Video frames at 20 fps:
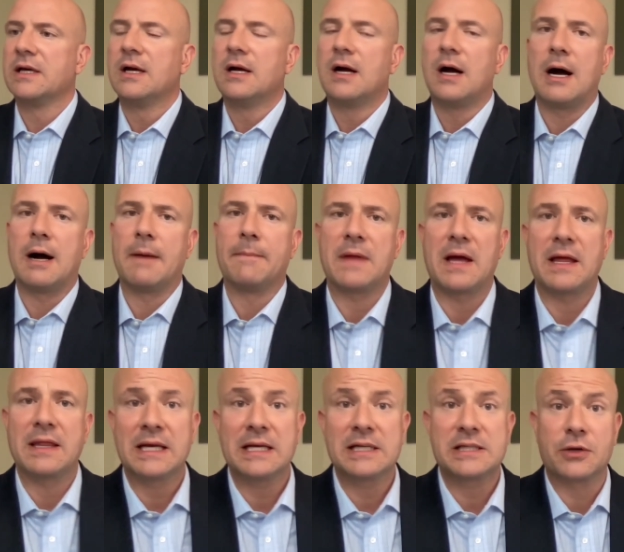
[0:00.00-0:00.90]
Uh, I
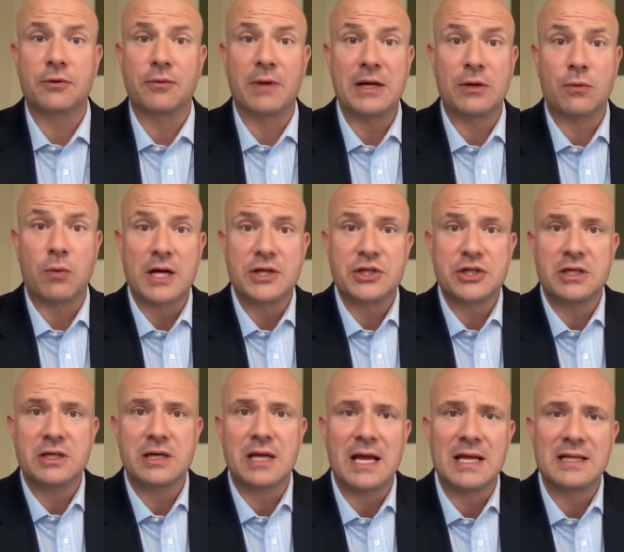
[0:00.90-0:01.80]
think it's a great
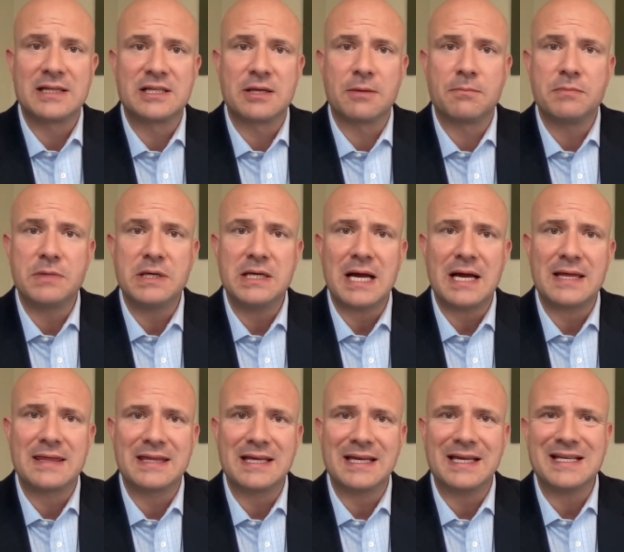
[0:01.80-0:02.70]
question. And to me, I
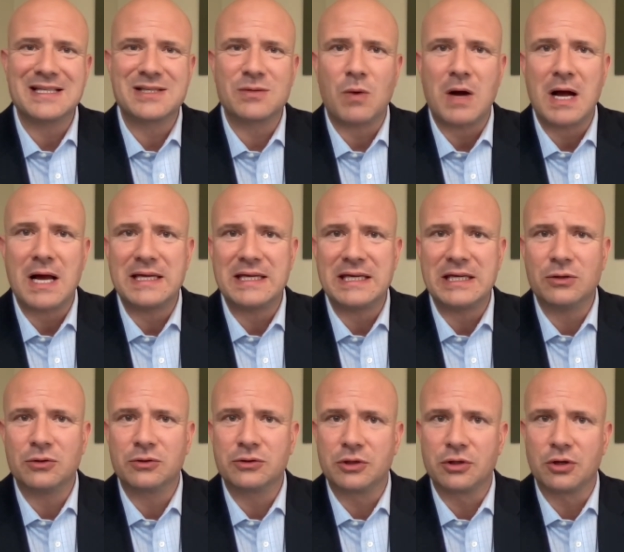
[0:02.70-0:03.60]
think it's why
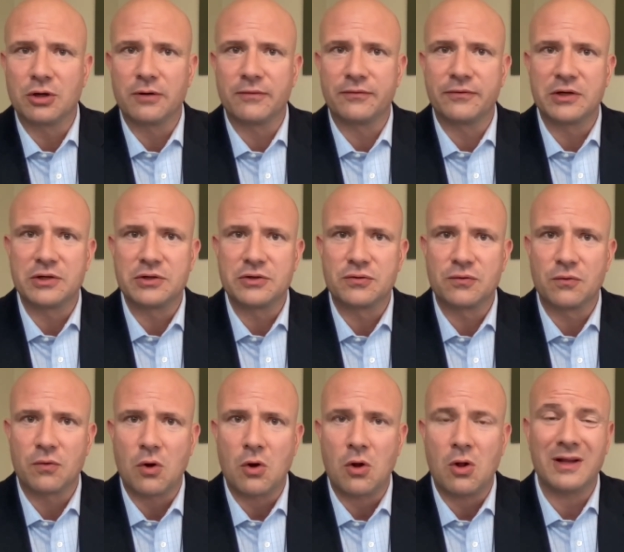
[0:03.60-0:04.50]
yield curve
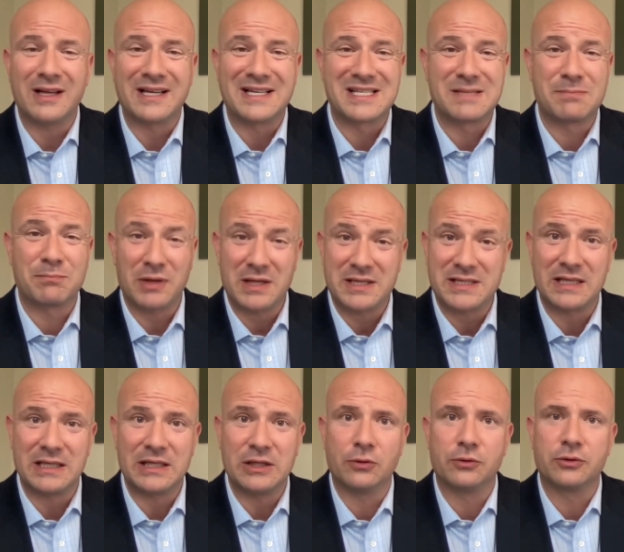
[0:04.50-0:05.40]
control,
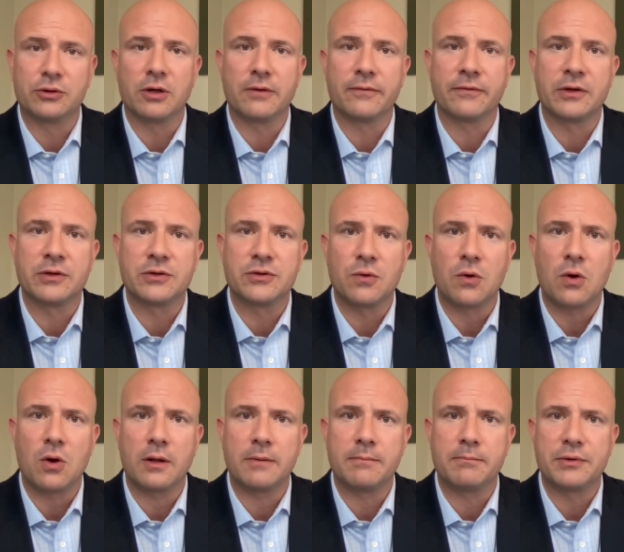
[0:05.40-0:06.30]
explicit yield curve
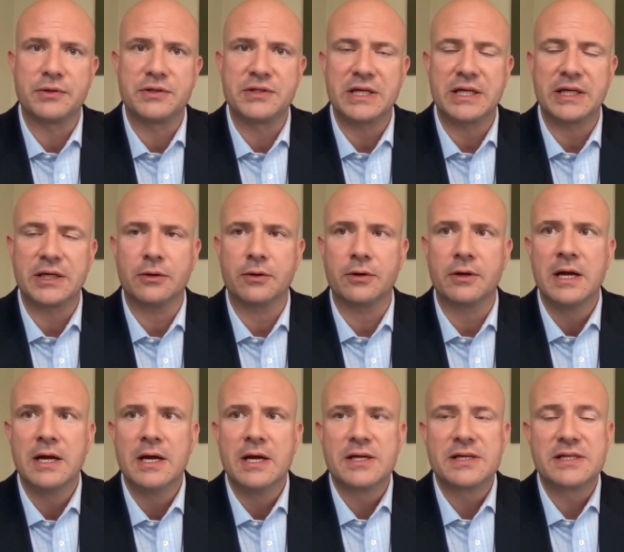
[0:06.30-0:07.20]
control in particular,
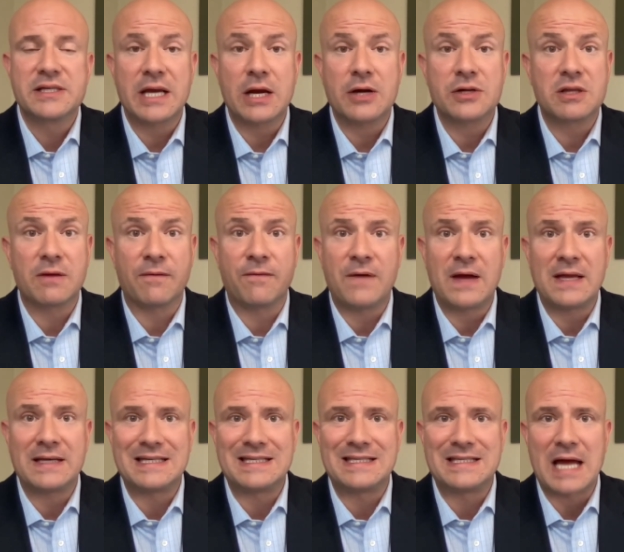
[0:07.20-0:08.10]
scares the Fed
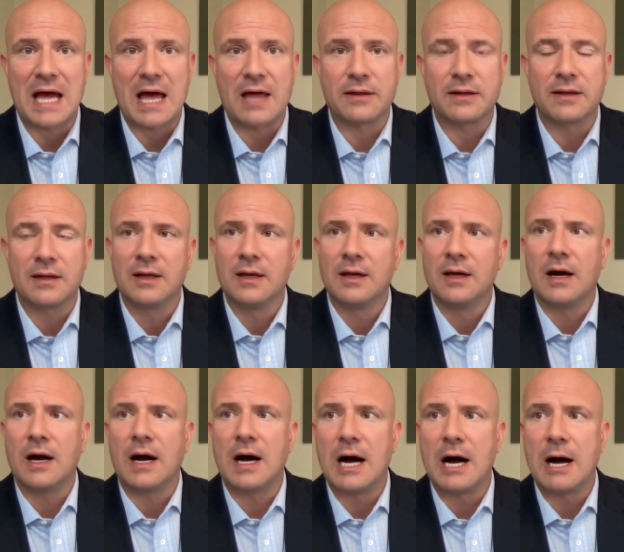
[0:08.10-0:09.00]
to death.
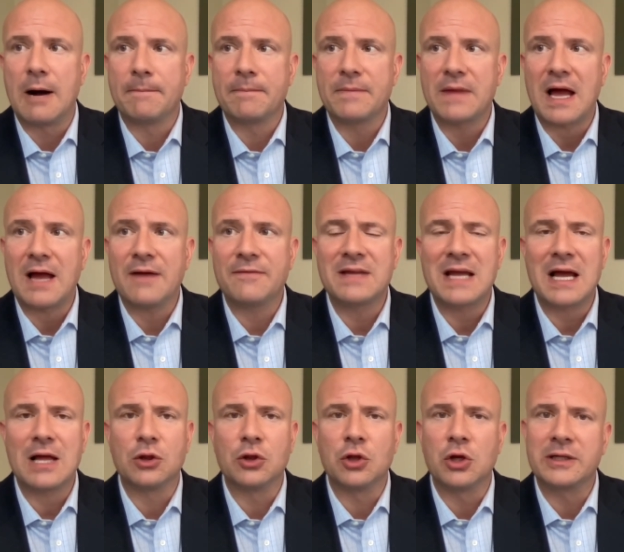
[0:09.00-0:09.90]
Um, I've
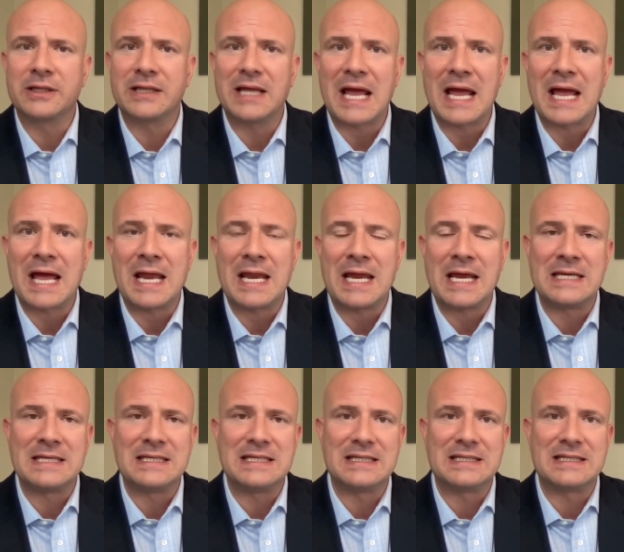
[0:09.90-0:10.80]
not looked at,
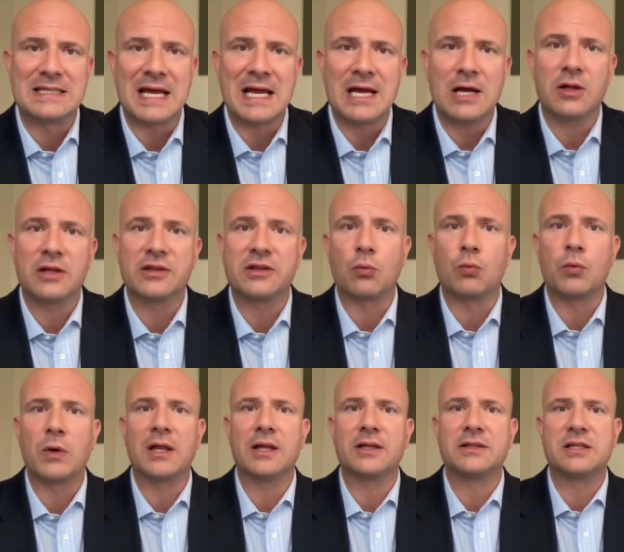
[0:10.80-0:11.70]
in detail at the
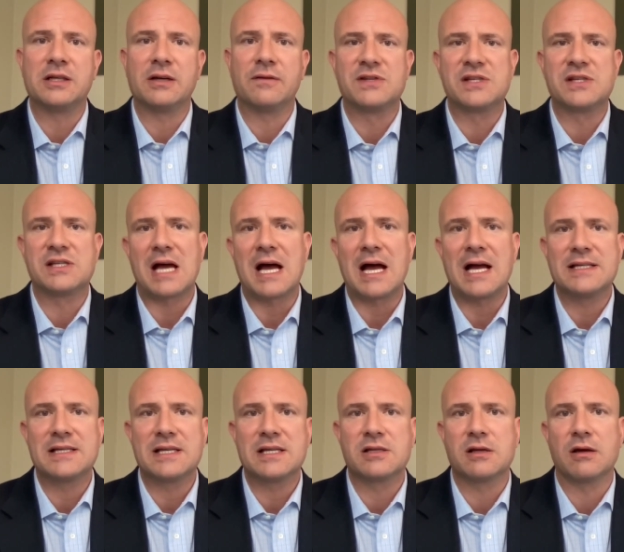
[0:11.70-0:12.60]
relative
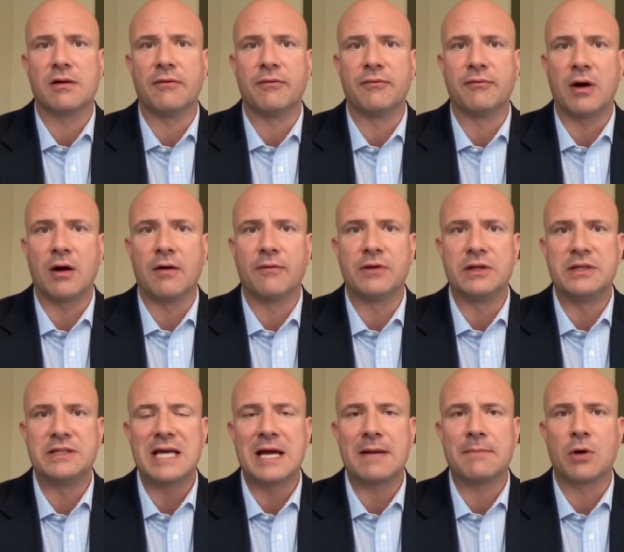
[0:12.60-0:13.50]
sizes of, of the
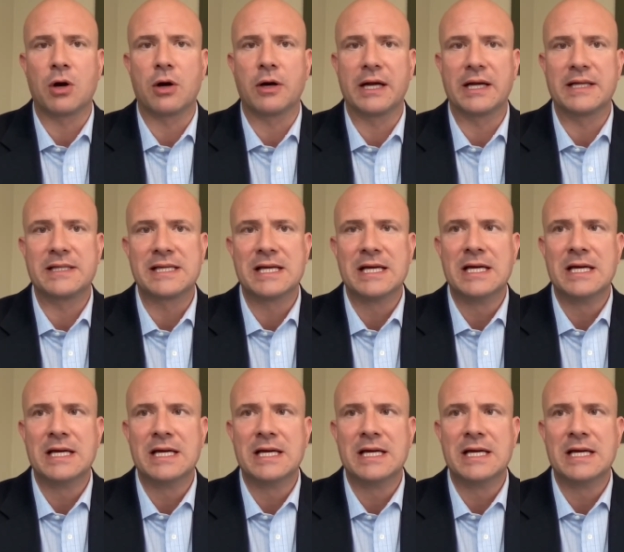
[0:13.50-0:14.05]
debt markets.